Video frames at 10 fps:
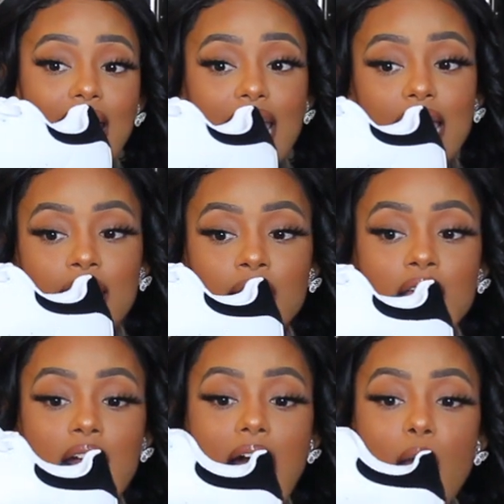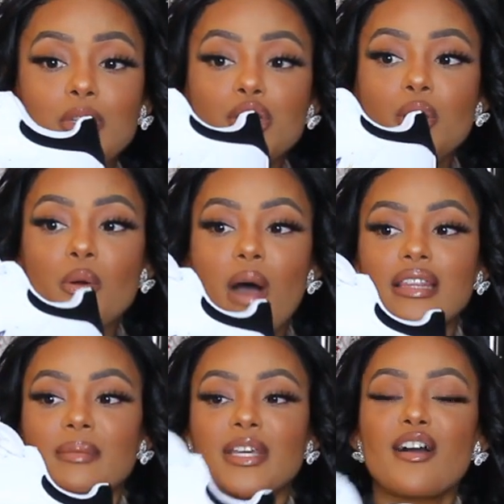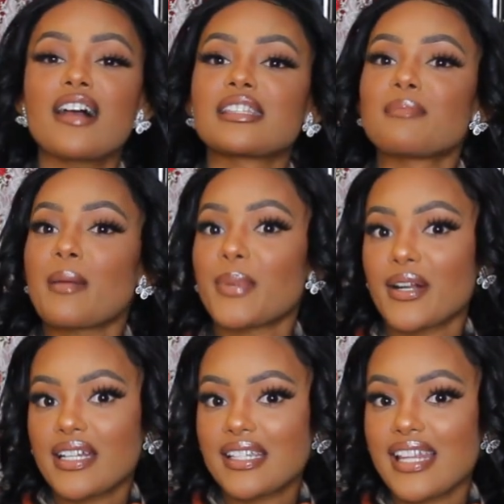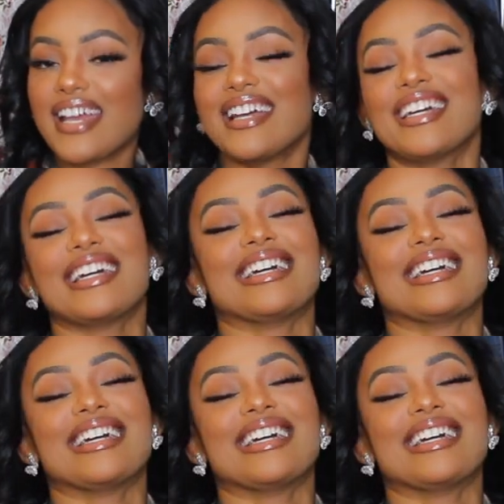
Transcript: And I was showing Quan them, he calls them my Bernie sneakers.